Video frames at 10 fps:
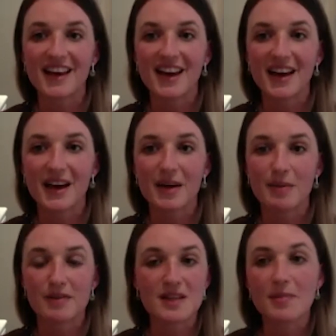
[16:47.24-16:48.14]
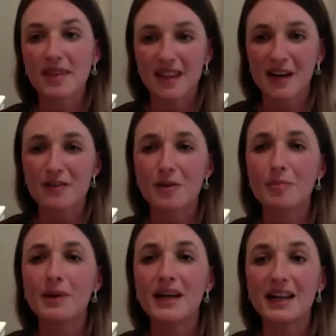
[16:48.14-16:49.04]
of something that I was
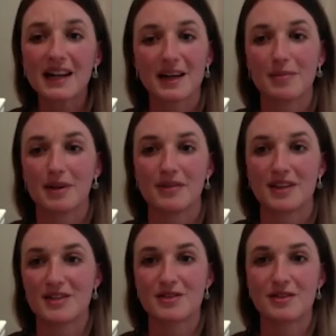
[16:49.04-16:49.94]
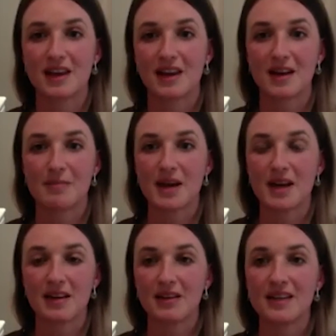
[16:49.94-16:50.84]
completely oblivious to then. And my
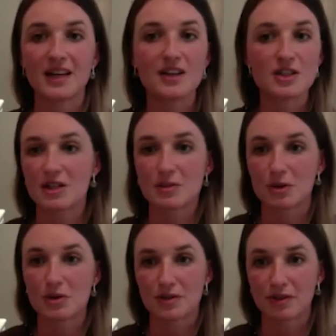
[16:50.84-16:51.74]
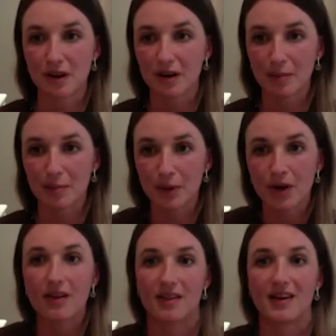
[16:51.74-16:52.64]
intentions were also very
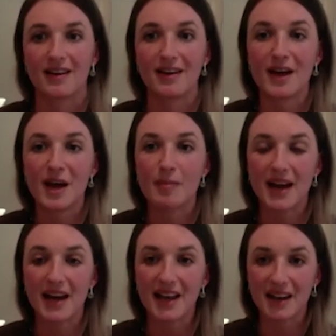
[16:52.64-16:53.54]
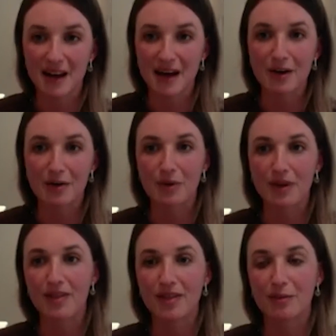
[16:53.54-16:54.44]
pure then. But I can now,
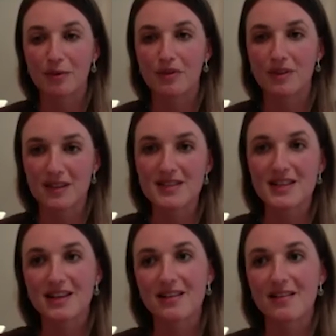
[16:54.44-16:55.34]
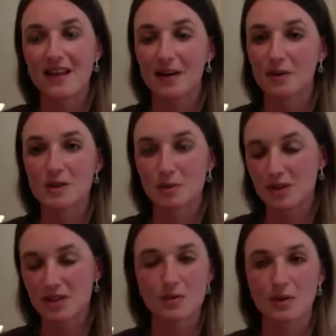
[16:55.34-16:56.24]
with distance and also with
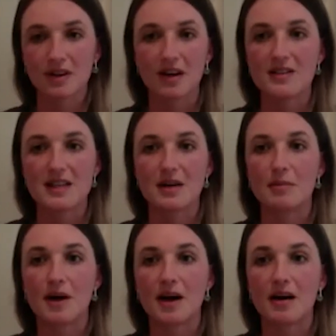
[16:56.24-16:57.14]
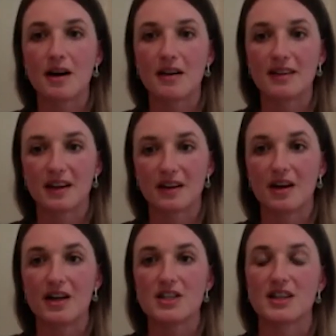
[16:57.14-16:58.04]
just what God's done in my heart,
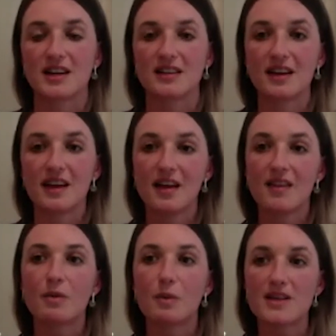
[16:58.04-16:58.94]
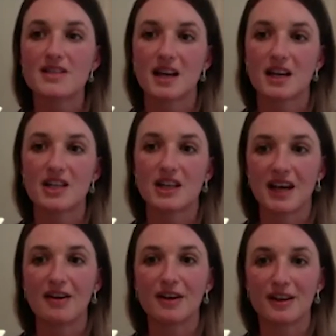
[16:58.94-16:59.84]
acknowledge that there was actually an
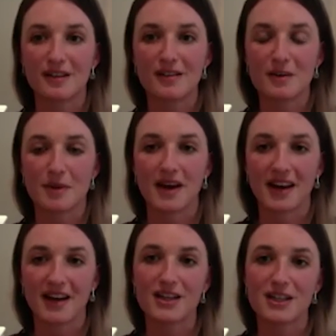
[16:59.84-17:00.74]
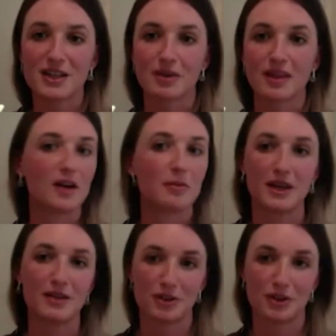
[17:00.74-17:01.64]
arrogance in my action without me
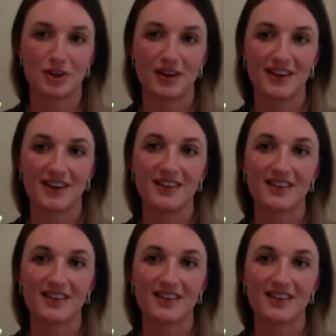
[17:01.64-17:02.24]
even knowing it.